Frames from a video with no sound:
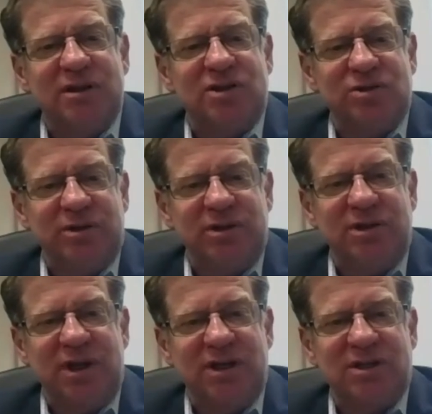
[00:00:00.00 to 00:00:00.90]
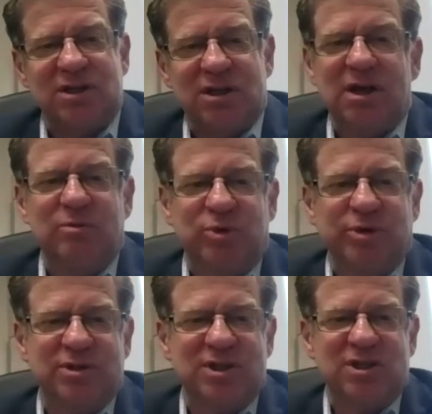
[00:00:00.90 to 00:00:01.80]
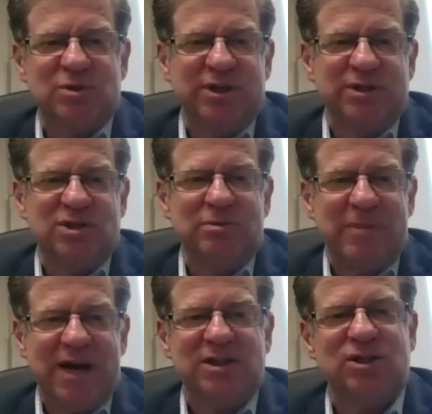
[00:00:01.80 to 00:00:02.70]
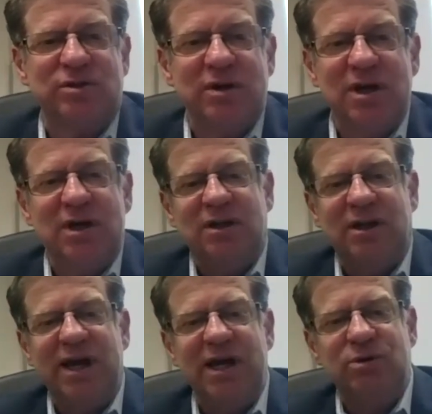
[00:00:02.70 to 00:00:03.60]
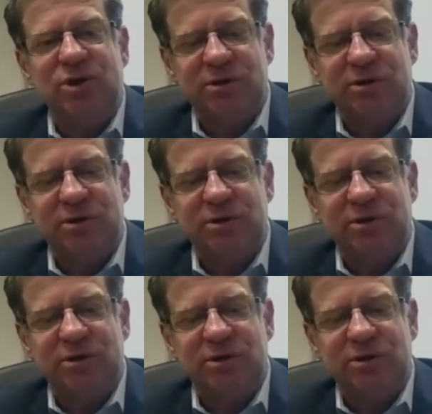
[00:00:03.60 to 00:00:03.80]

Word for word: and it certainly takes a lot more than six months to master a language,